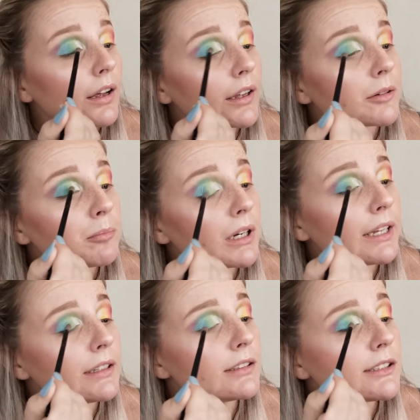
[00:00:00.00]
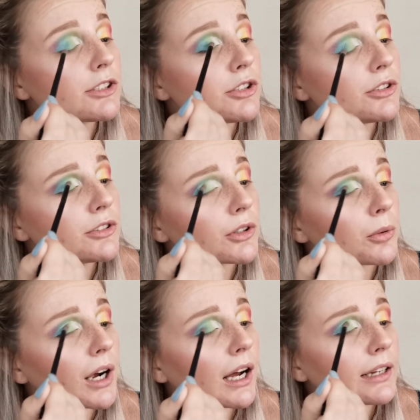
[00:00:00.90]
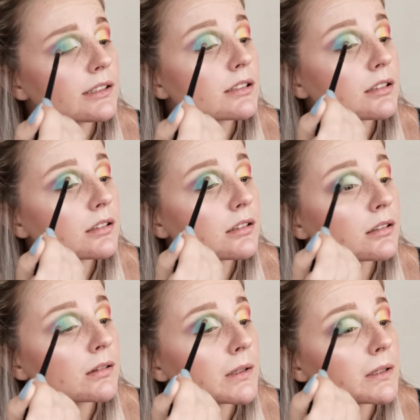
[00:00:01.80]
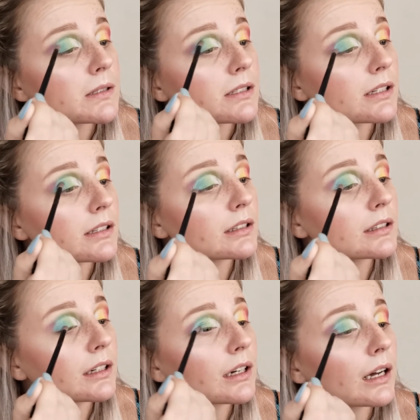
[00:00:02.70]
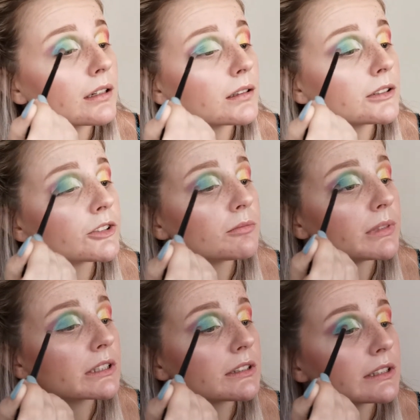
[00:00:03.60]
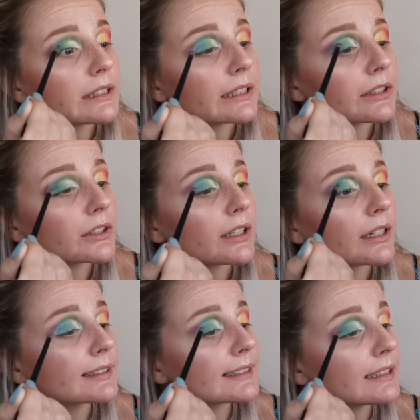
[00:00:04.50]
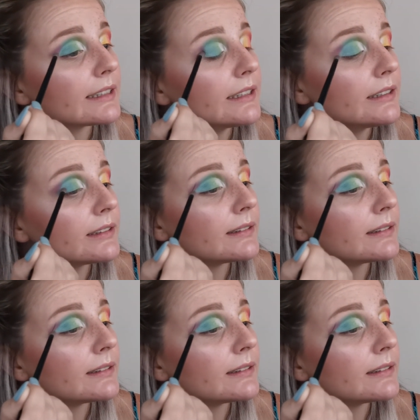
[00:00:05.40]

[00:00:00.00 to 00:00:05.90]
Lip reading: and blend to the right so that the colors mix together nicely.